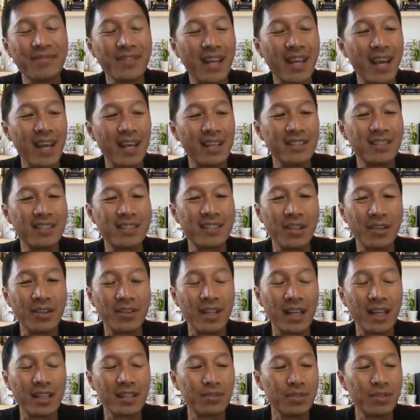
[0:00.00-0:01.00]
And so
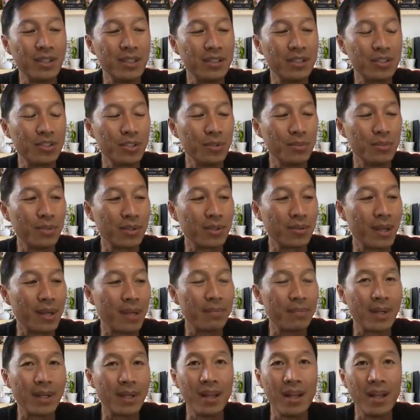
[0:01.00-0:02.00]
that's really super great.
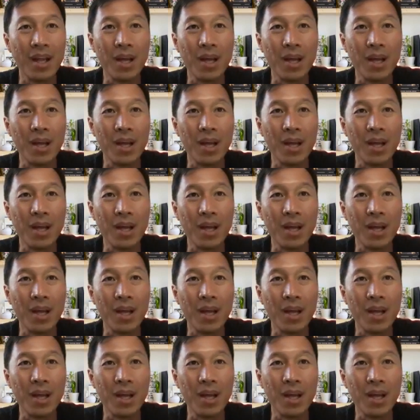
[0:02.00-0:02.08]
But